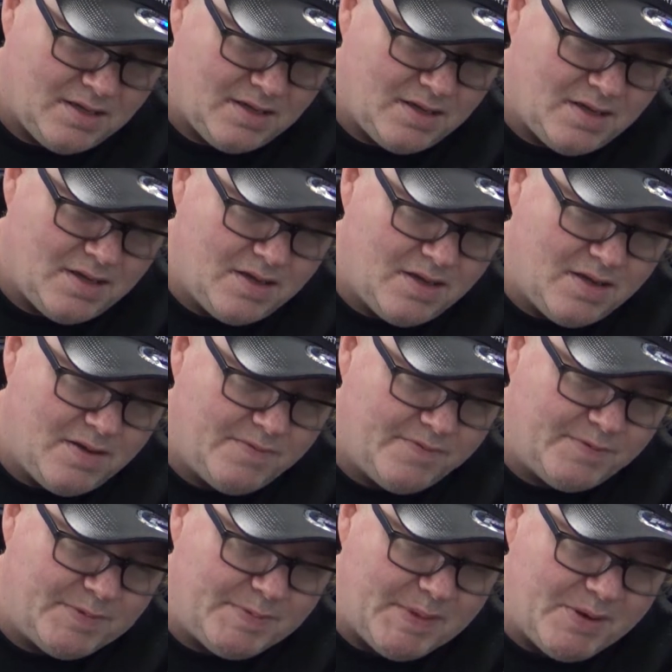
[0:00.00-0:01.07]

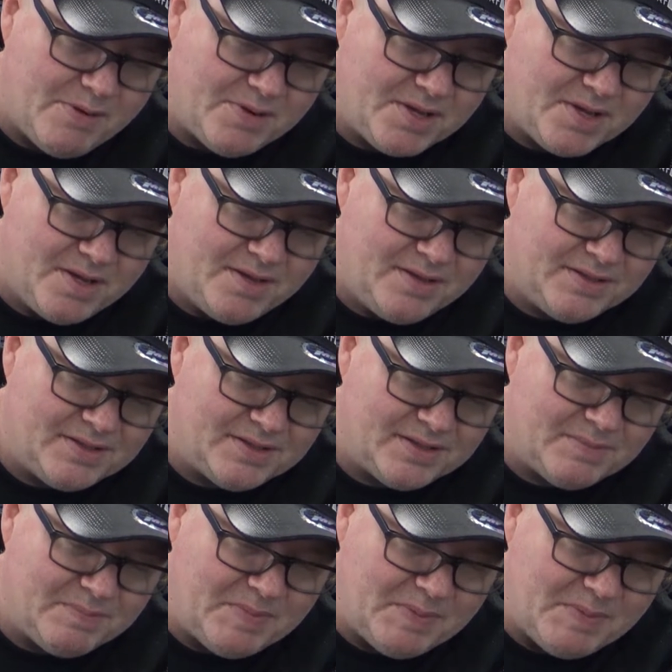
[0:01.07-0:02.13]
from America, this is
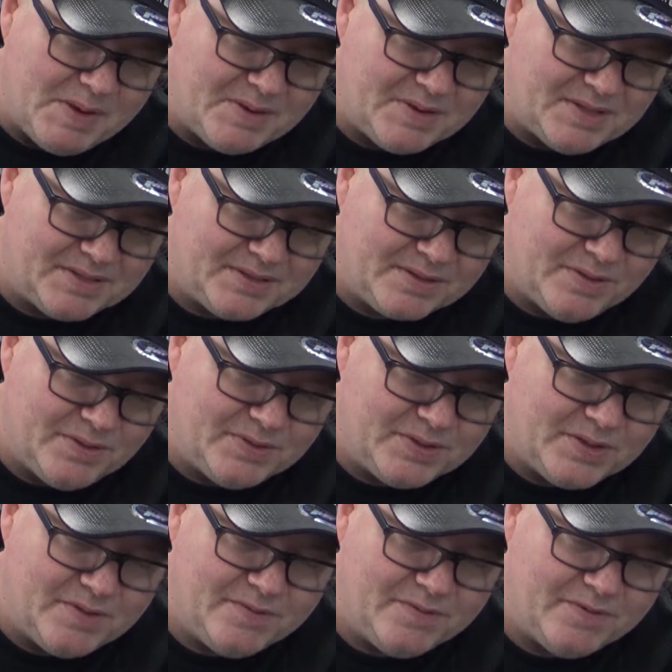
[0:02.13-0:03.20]
an American
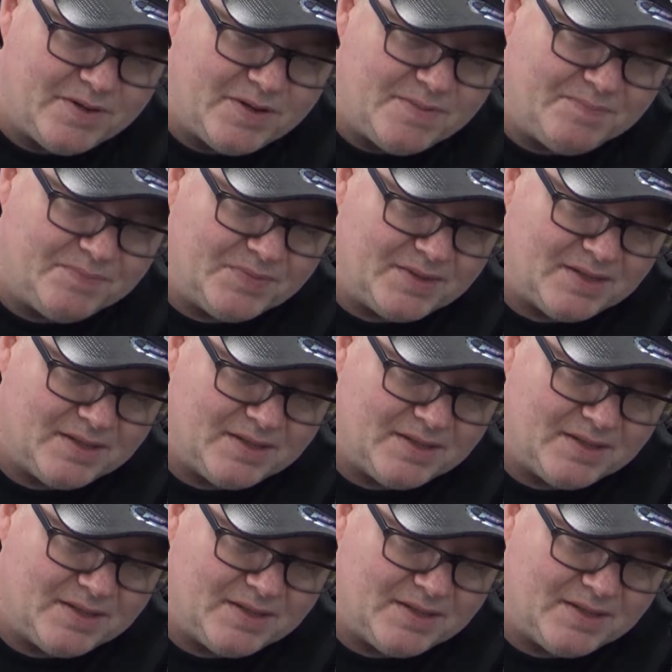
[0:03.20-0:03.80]
exclusive. I